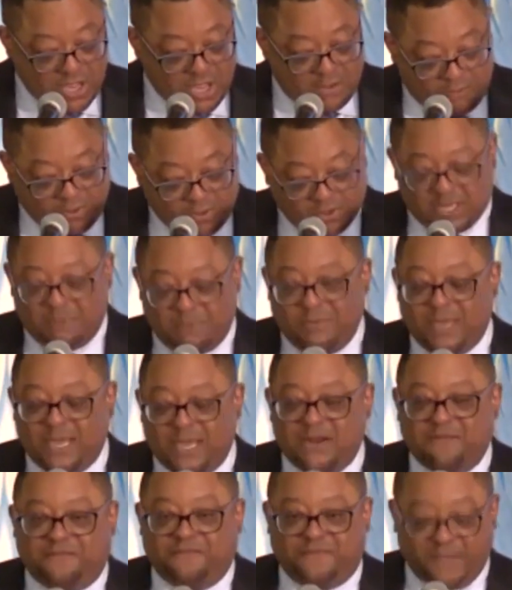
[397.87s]
put them in
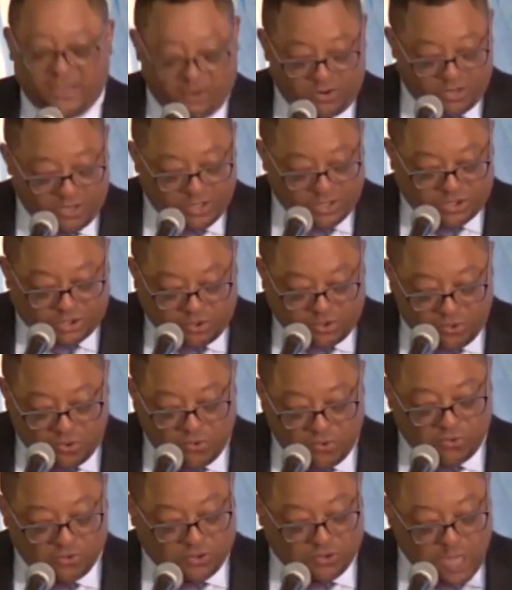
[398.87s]
inferior
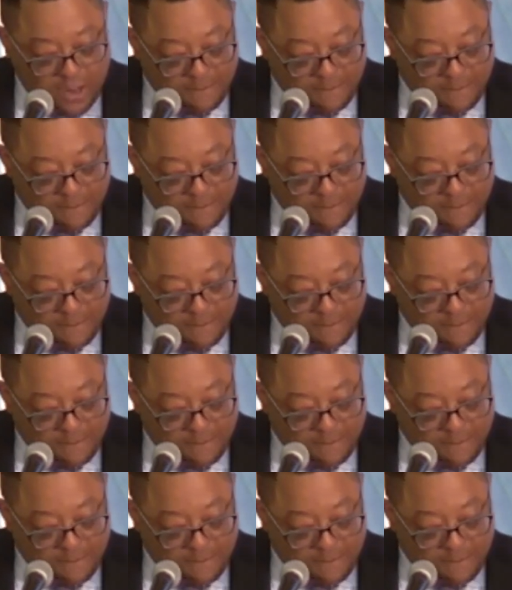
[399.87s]
schools,